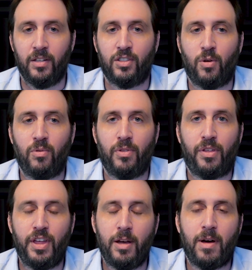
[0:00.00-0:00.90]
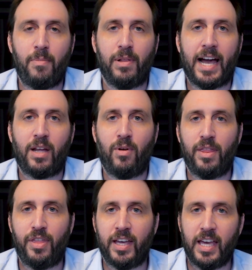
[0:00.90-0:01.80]
So the thing about black and
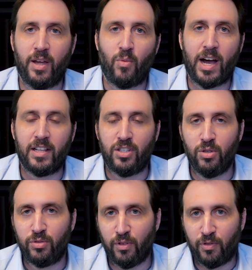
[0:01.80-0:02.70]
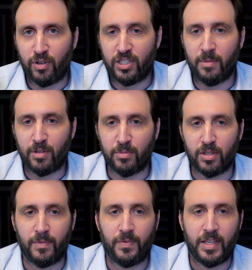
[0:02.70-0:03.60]
white thinking and why it's useful for
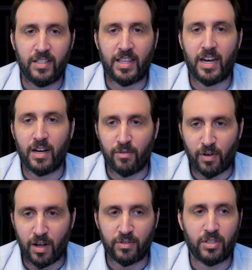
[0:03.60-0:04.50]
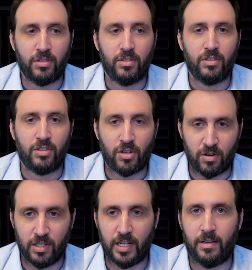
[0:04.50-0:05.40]
symptoms is that it involves
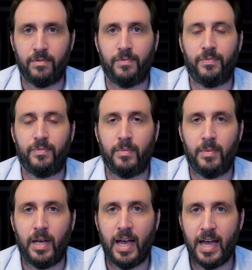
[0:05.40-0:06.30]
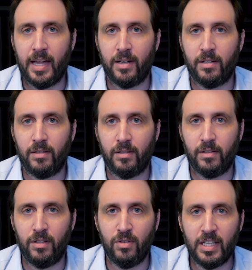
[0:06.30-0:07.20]
certainty. And
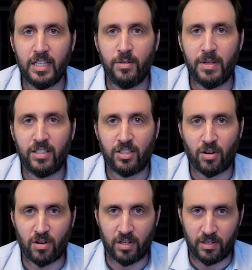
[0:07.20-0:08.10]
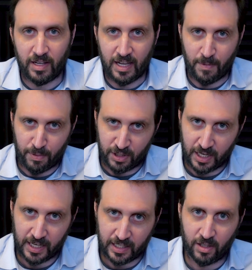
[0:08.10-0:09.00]
you need to be certain in a
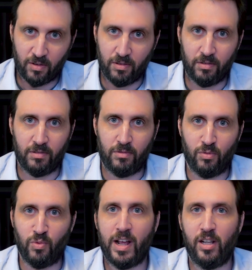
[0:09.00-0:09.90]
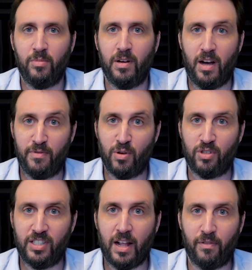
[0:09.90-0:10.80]
particular realm of
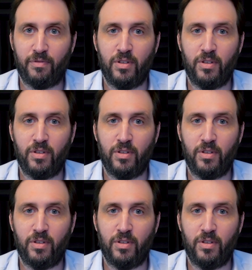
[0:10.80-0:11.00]
yourself.